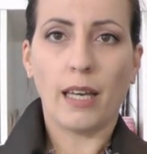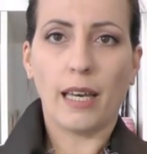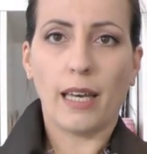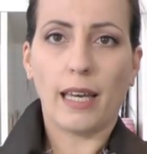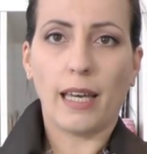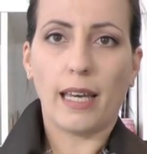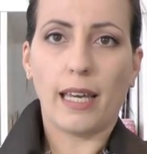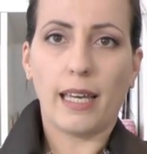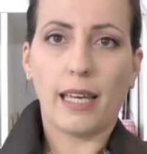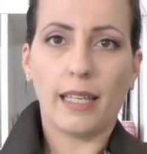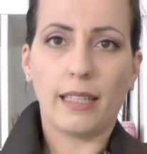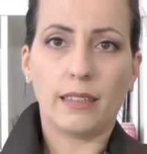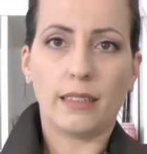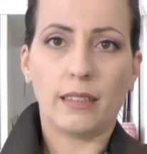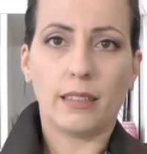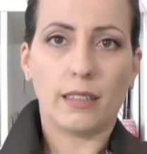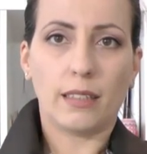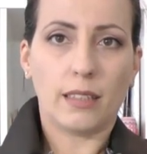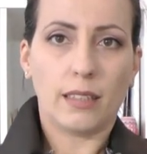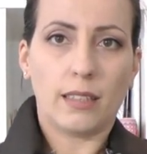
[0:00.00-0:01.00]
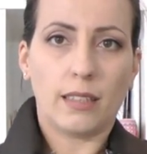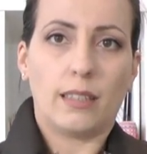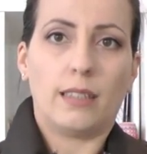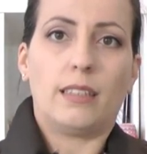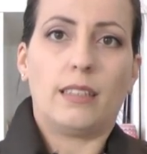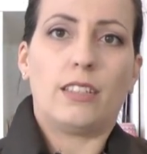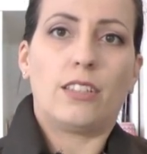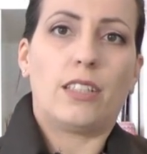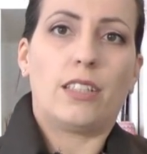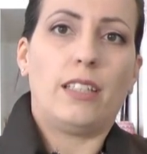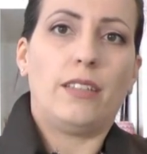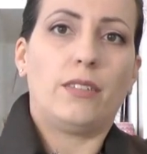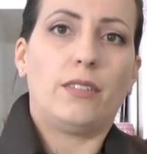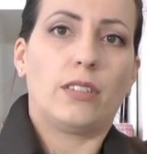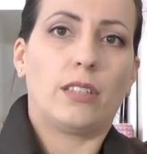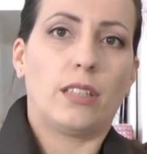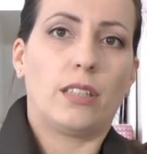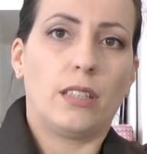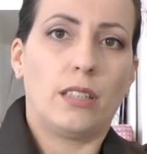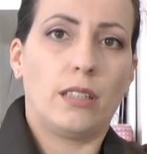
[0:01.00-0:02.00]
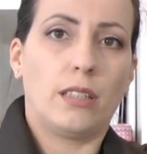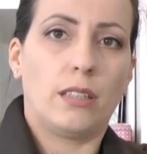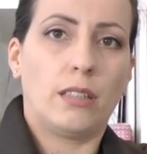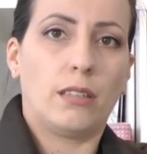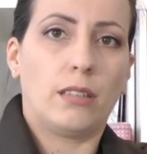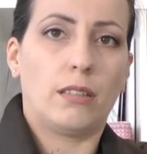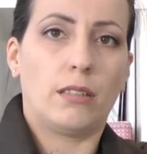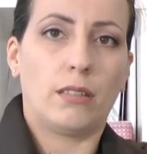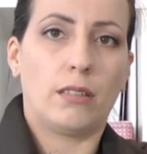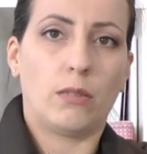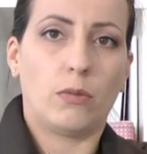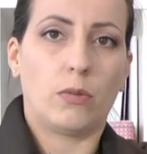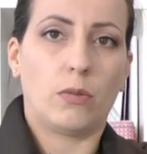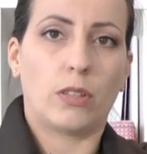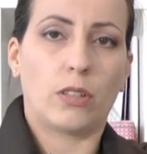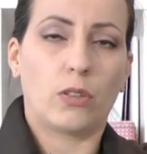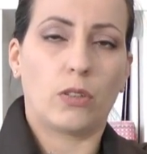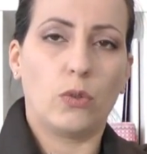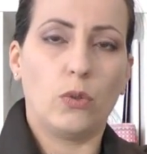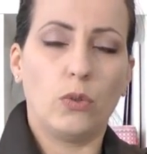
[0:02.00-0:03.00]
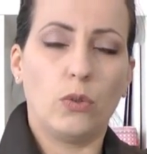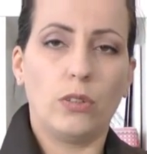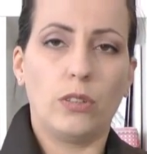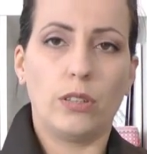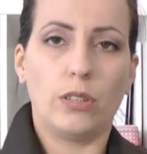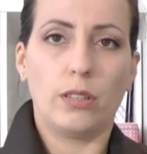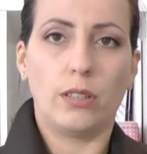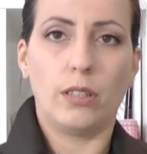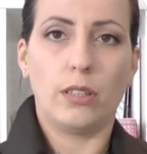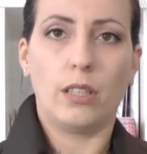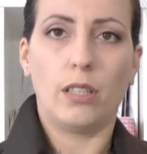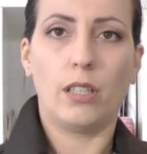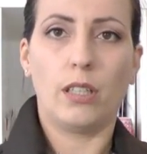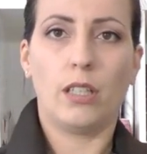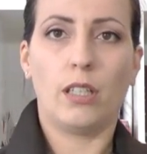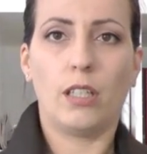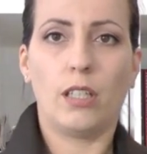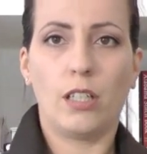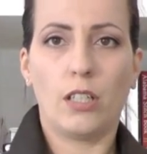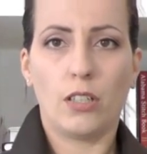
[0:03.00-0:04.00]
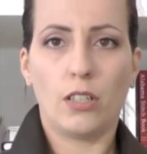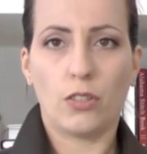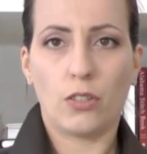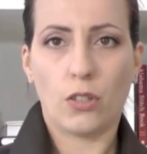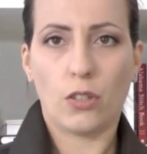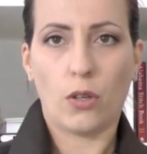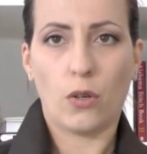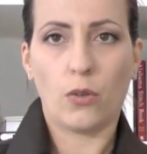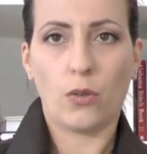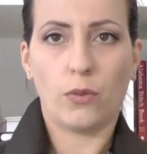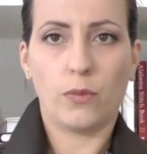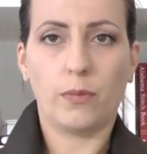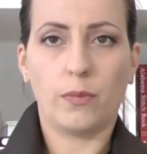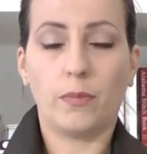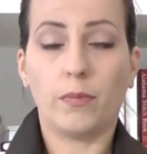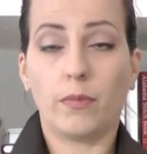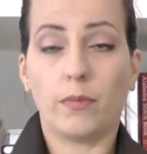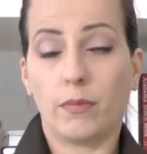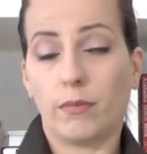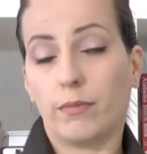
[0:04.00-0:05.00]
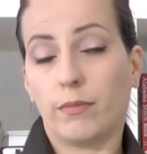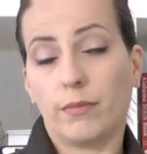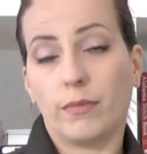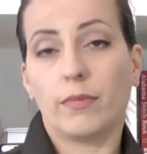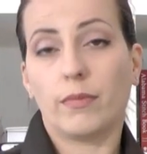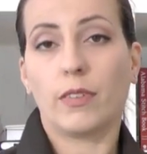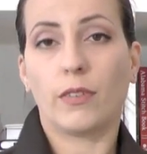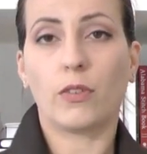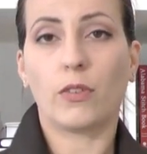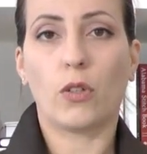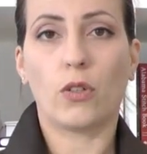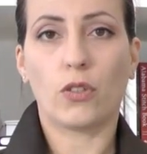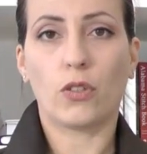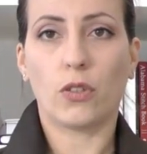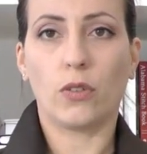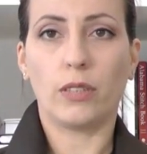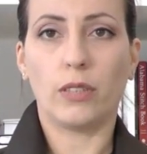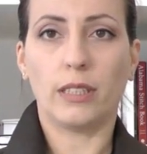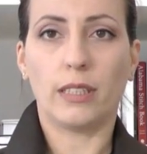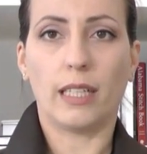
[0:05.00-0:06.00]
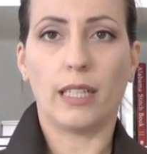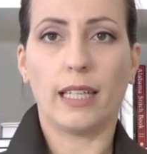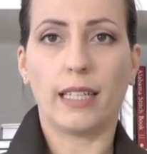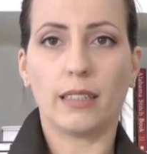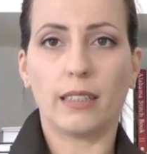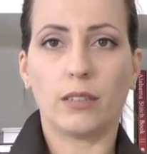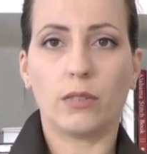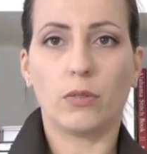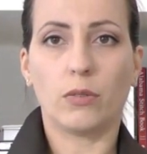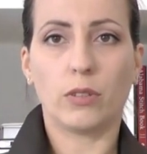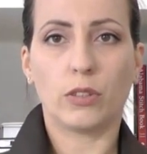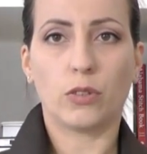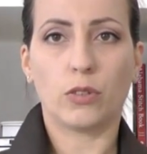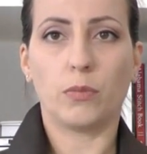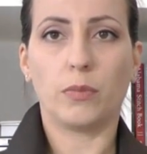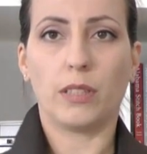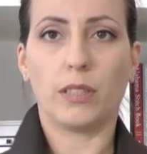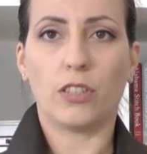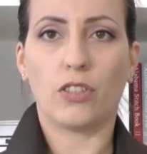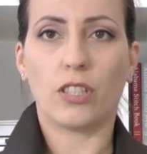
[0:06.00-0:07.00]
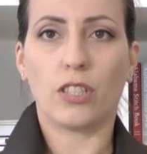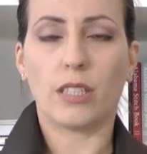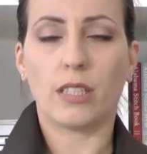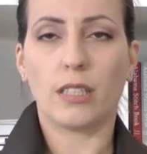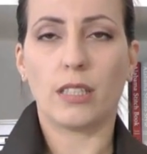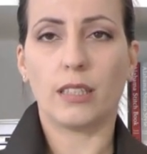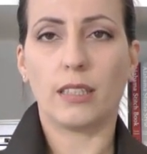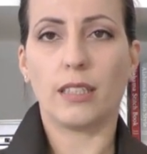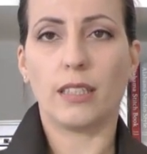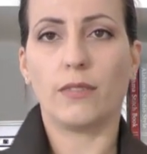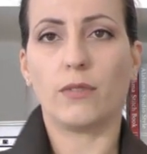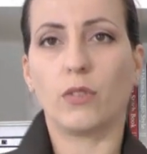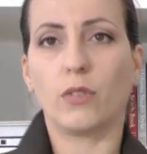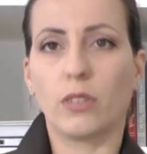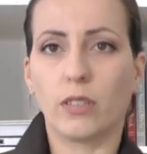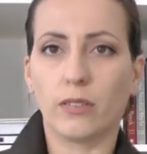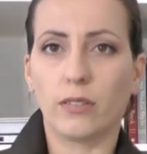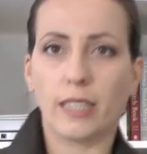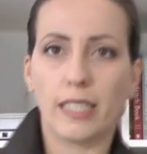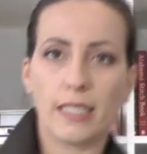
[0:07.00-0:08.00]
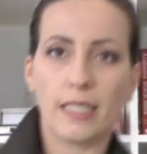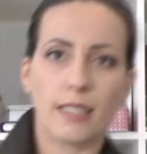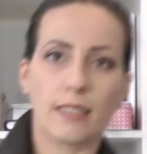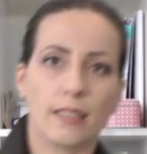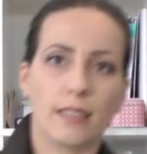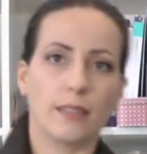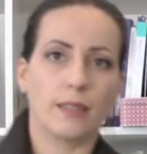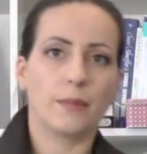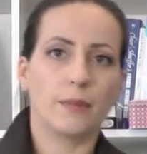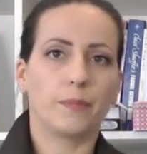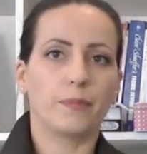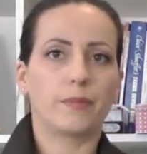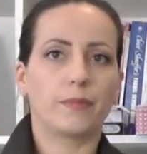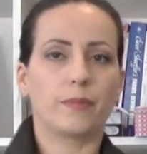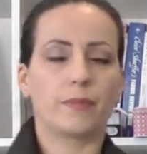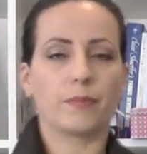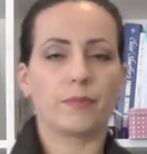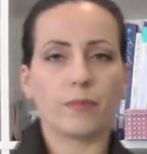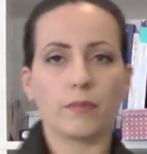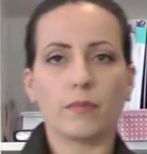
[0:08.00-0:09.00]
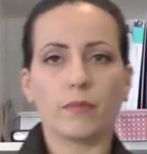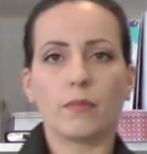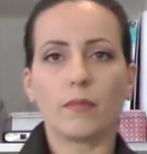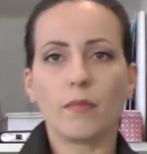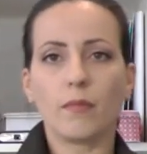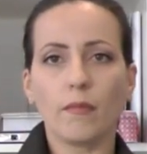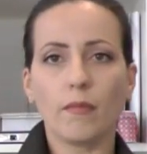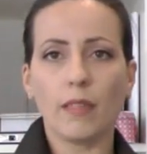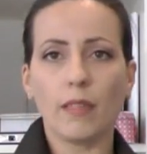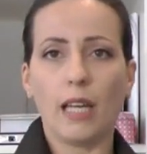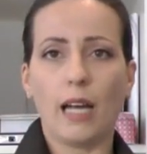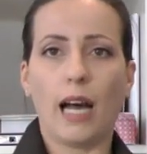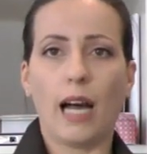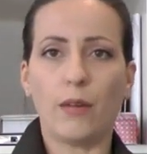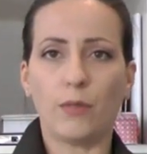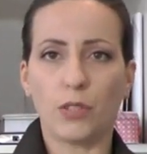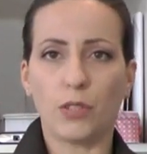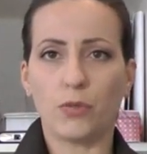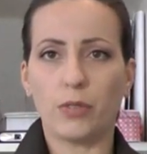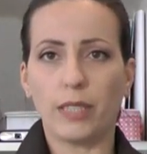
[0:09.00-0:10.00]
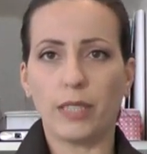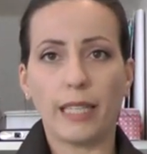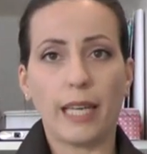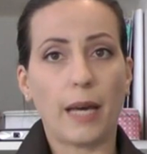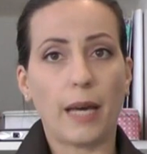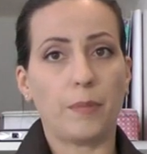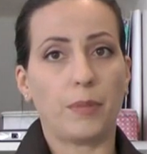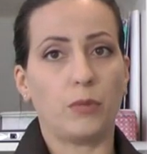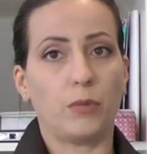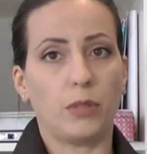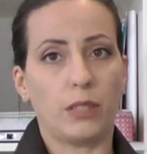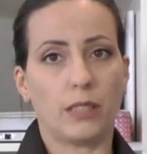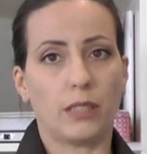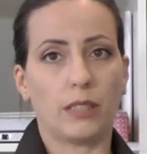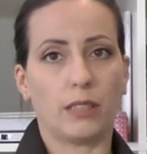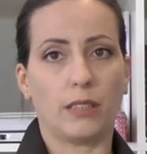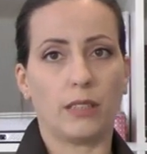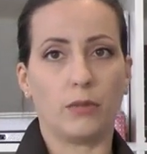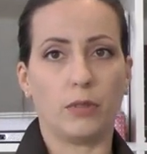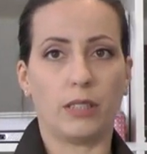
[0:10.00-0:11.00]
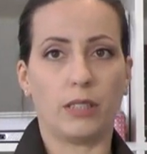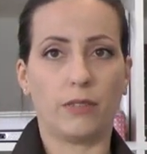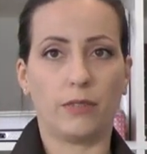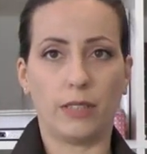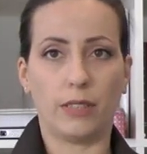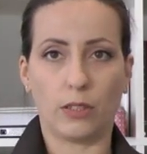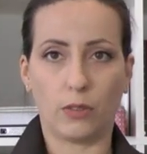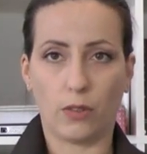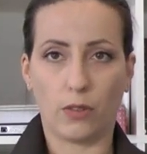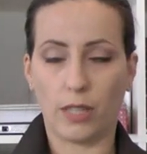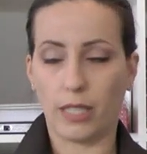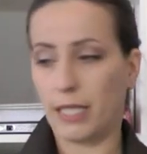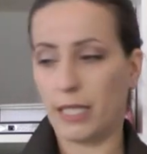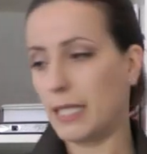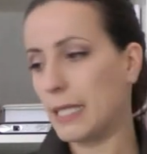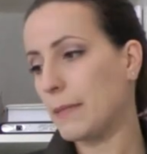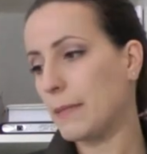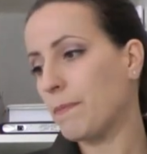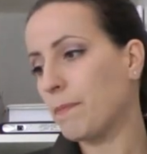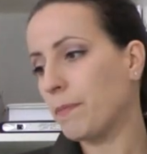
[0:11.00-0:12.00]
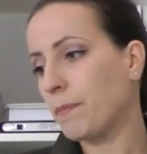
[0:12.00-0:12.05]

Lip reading: and the sleeves were good. So of course only the length was to be adjusted, and for the rest I was really happy with the fit on this.